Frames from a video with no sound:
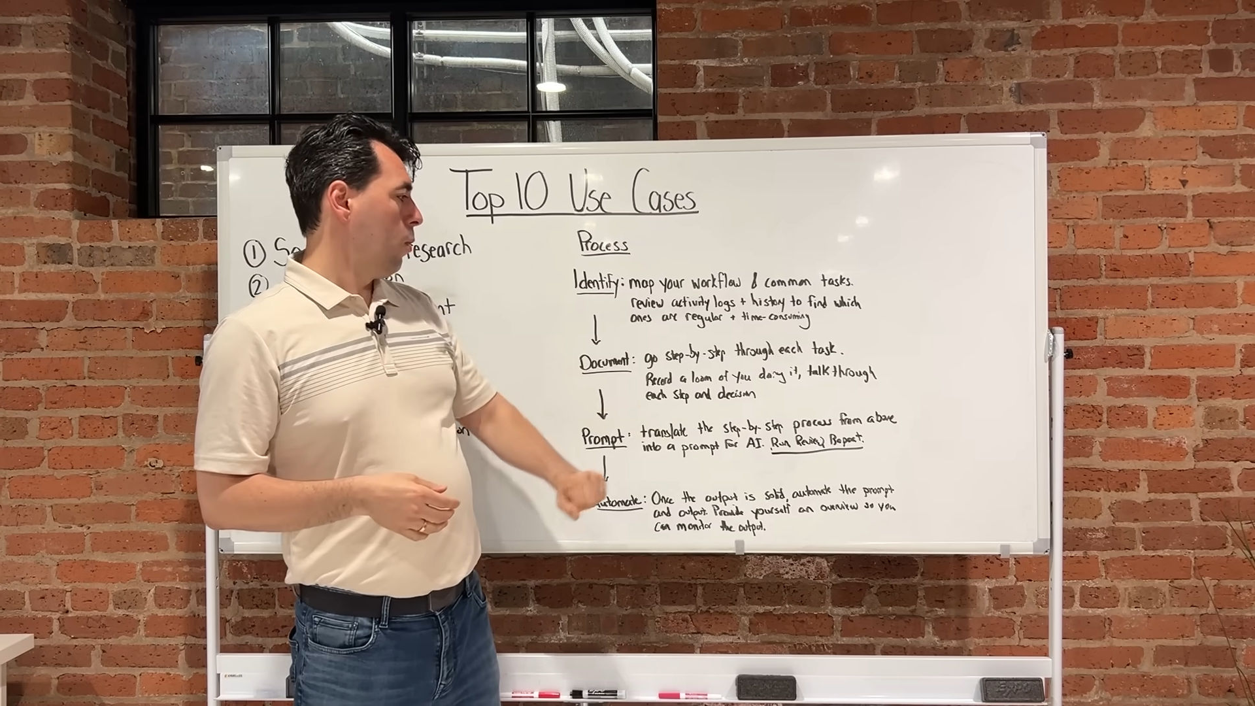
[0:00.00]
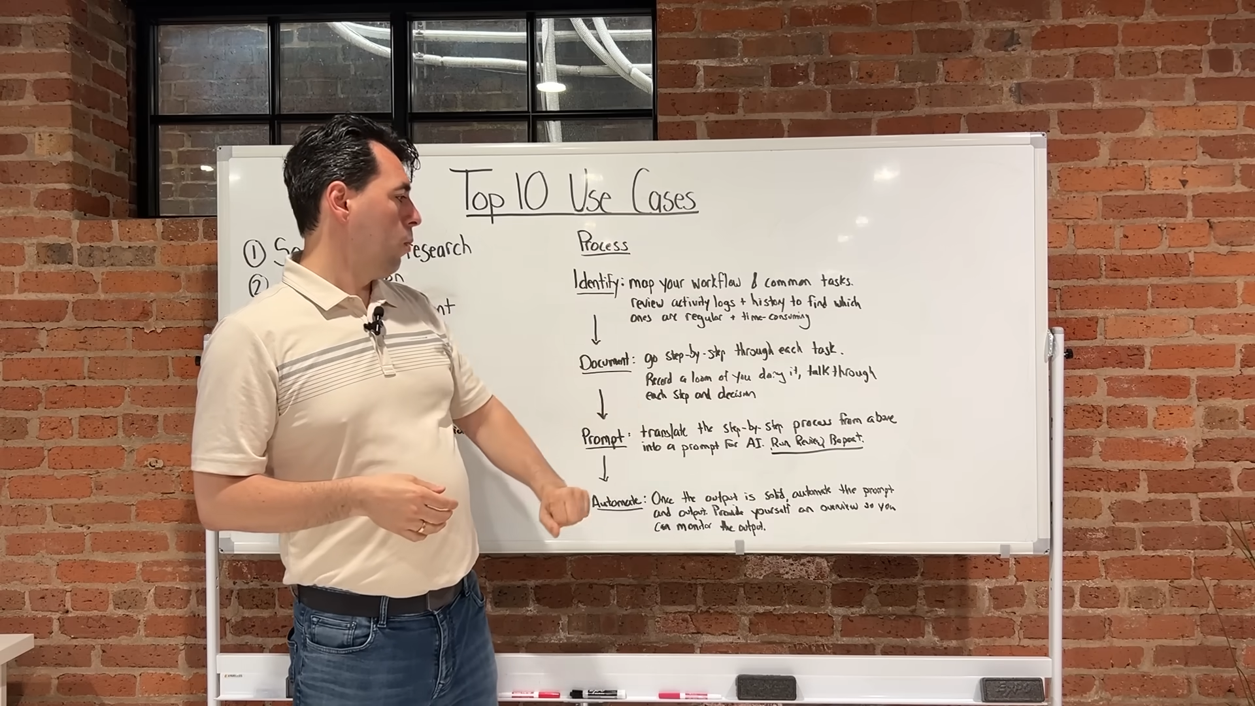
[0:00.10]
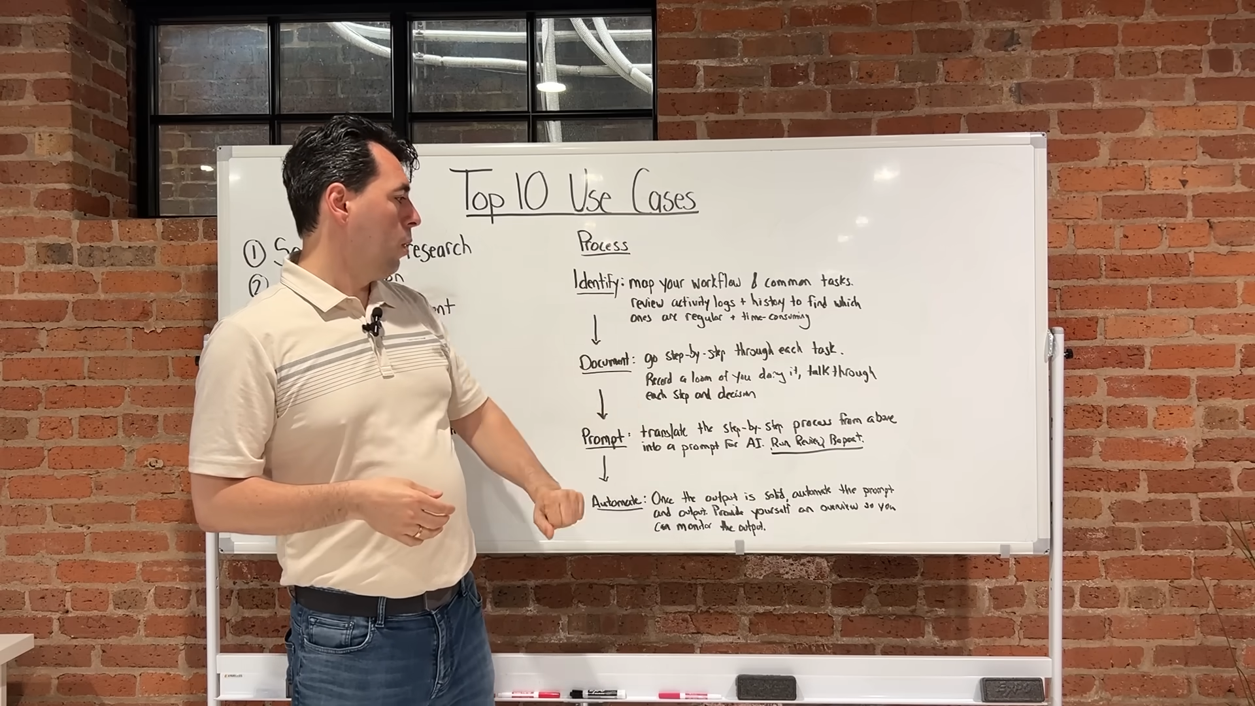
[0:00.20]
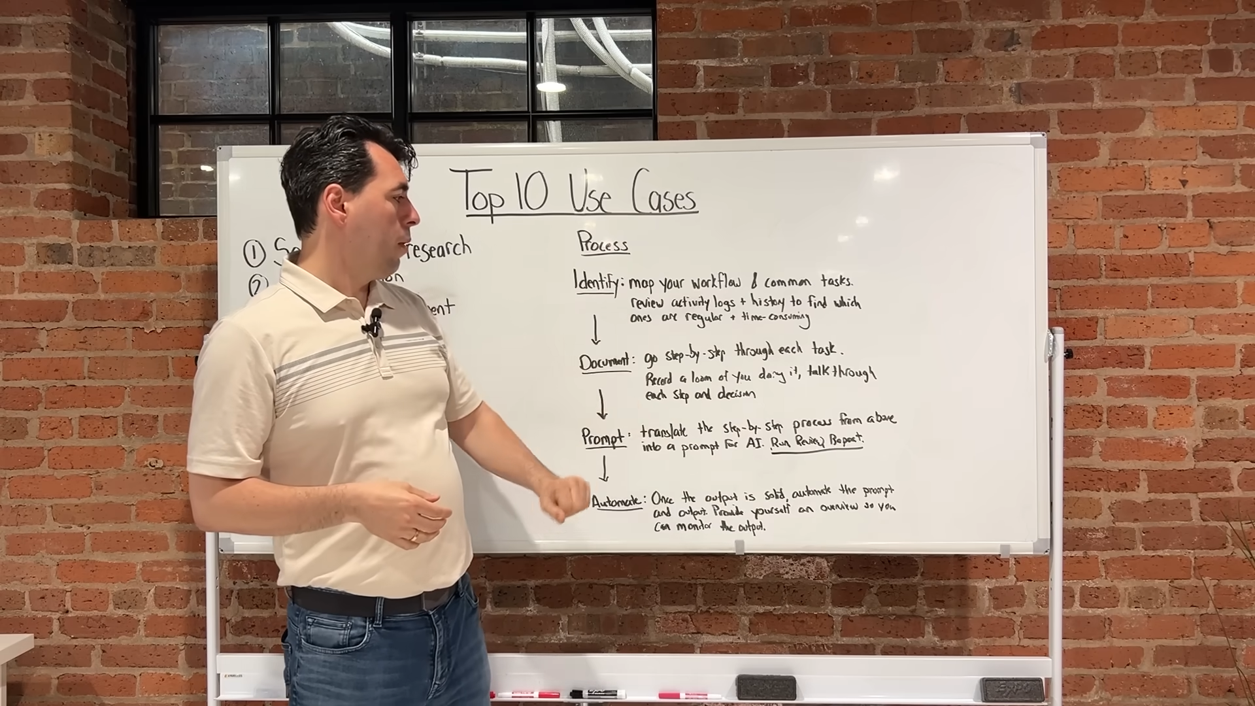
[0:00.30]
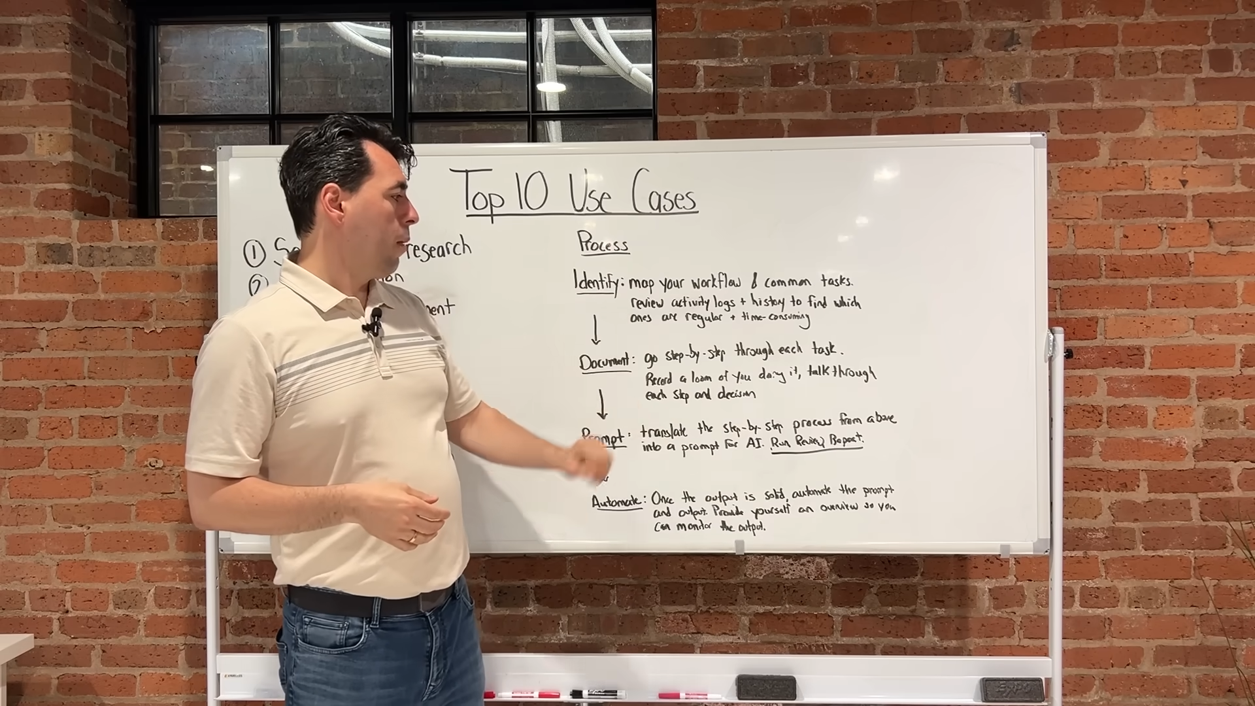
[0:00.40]

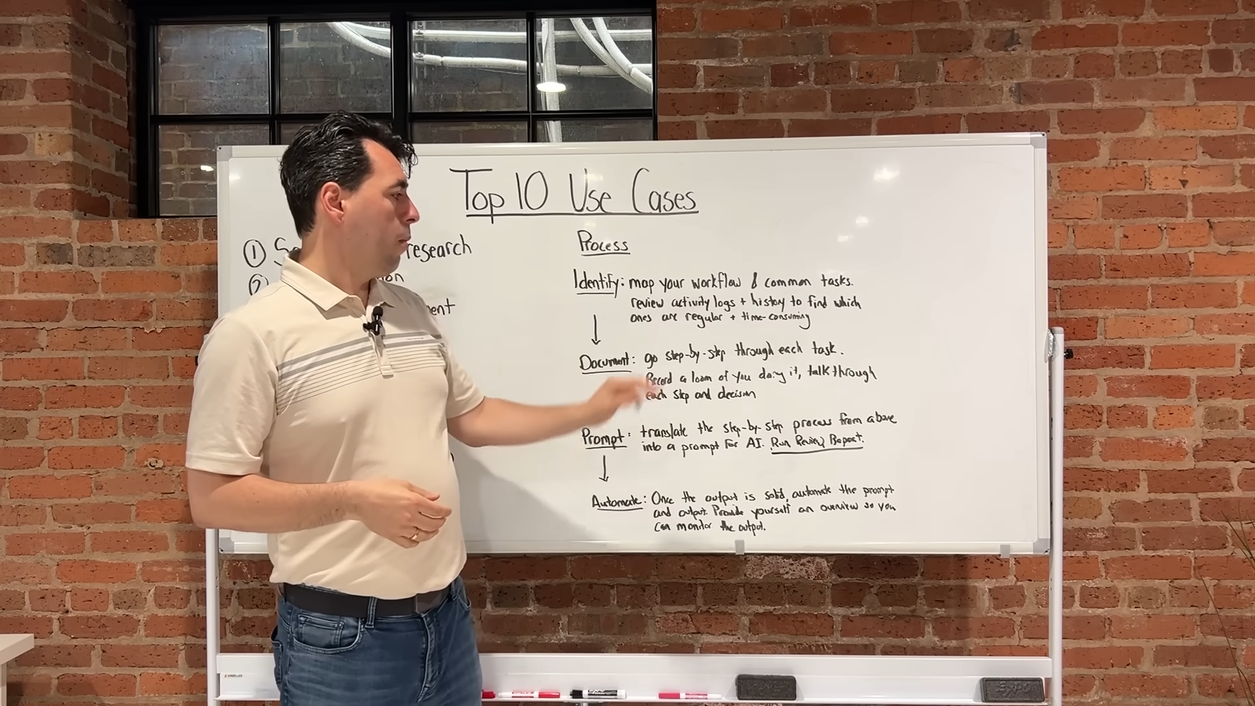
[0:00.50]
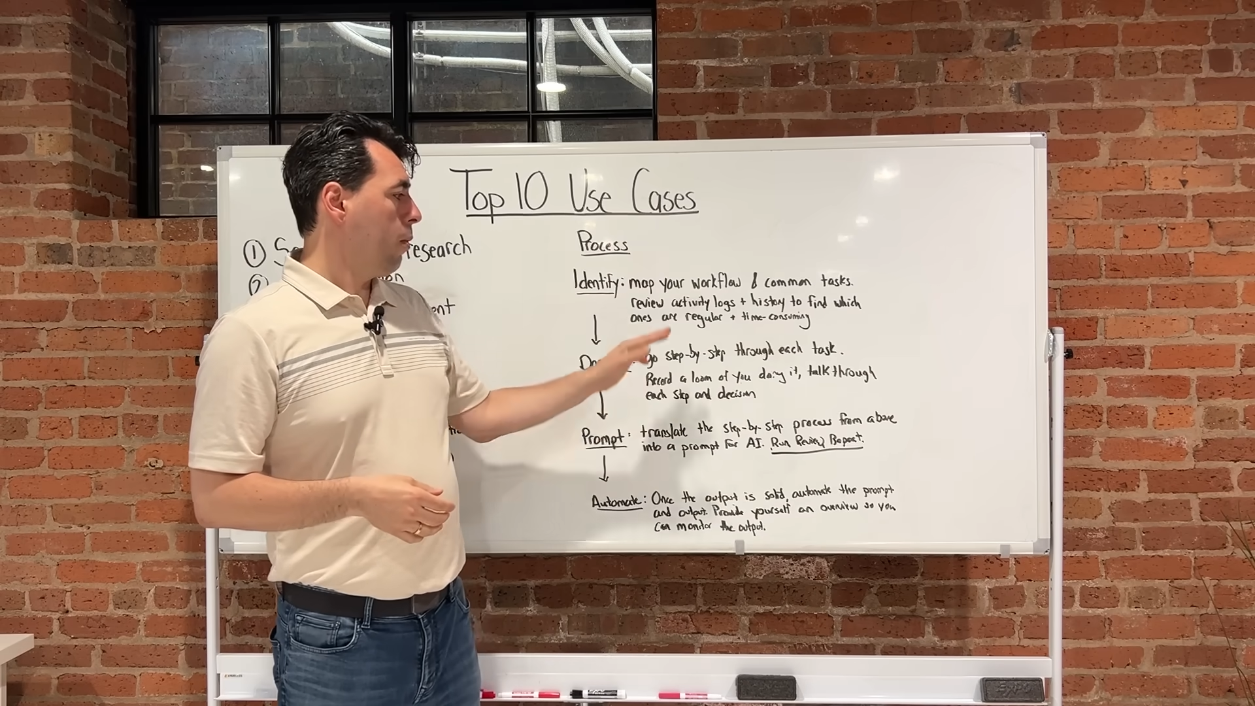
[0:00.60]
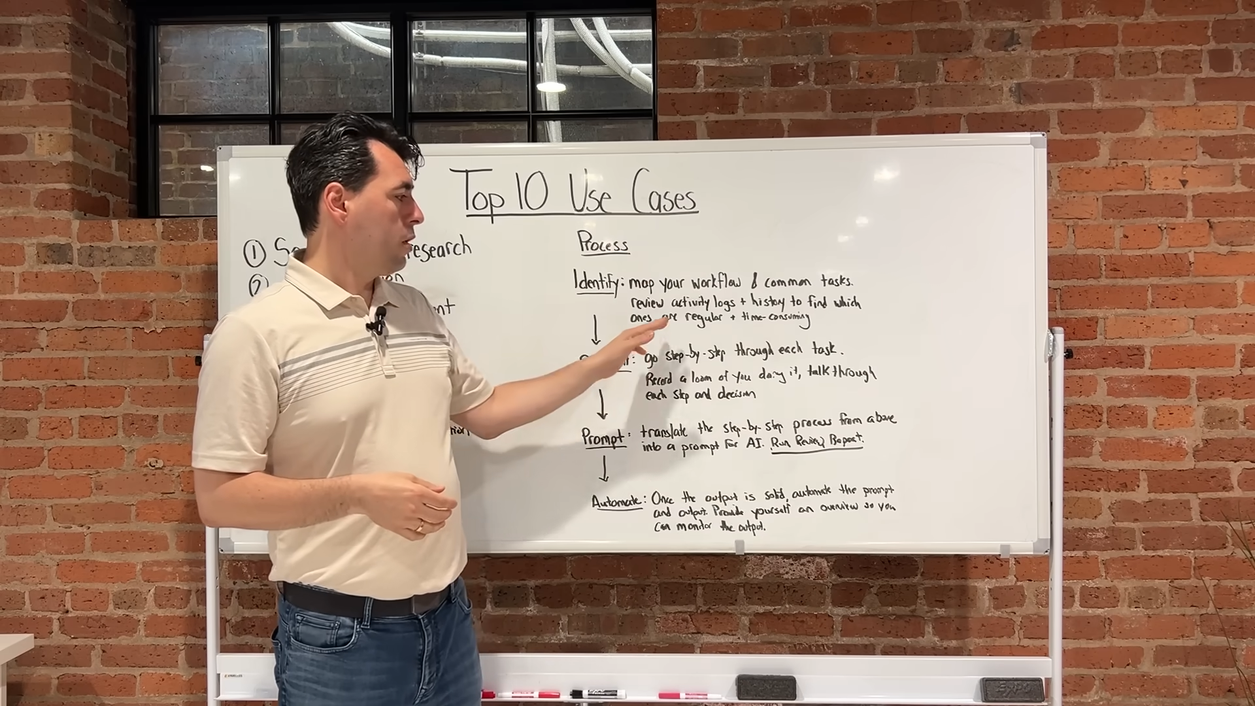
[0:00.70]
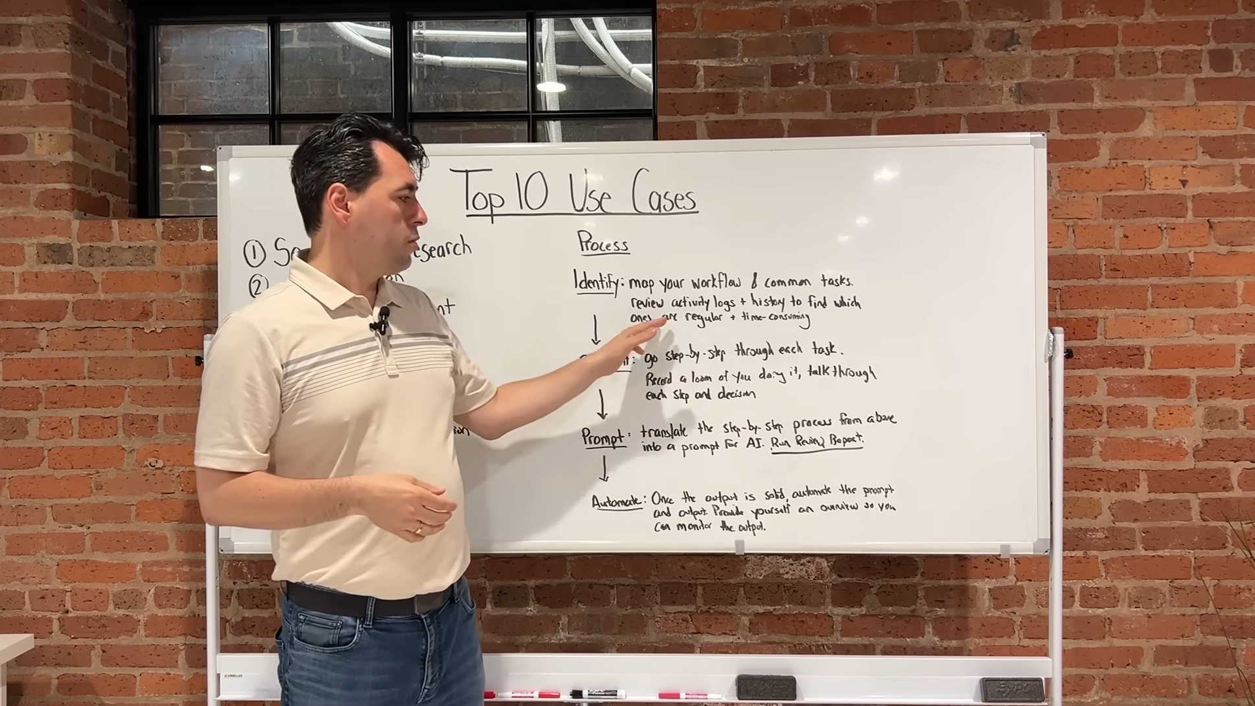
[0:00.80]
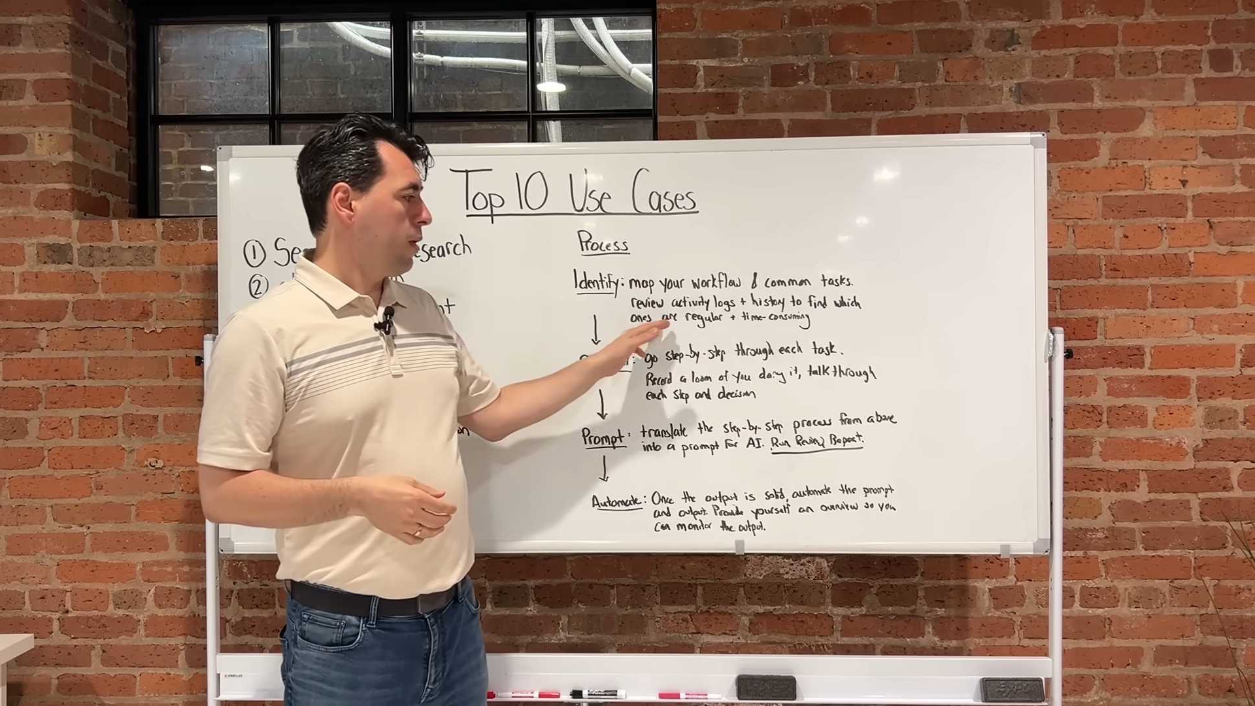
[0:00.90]
what, and what we want to